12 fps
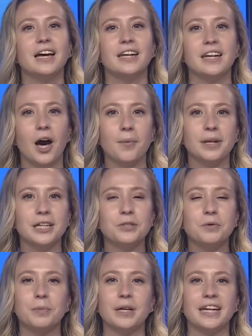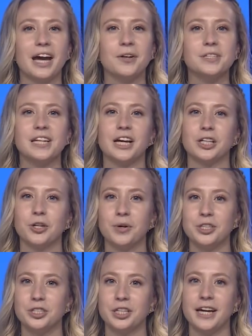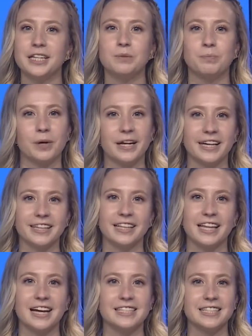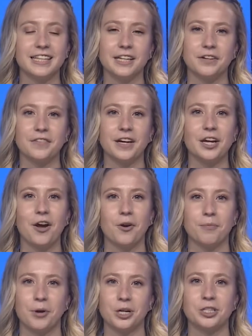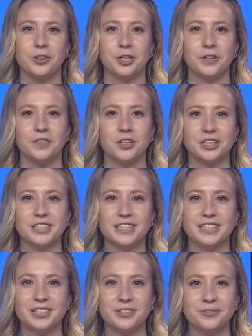Nominees will be announced at USGA's Breaking the Glass Ceiling event on March 31st.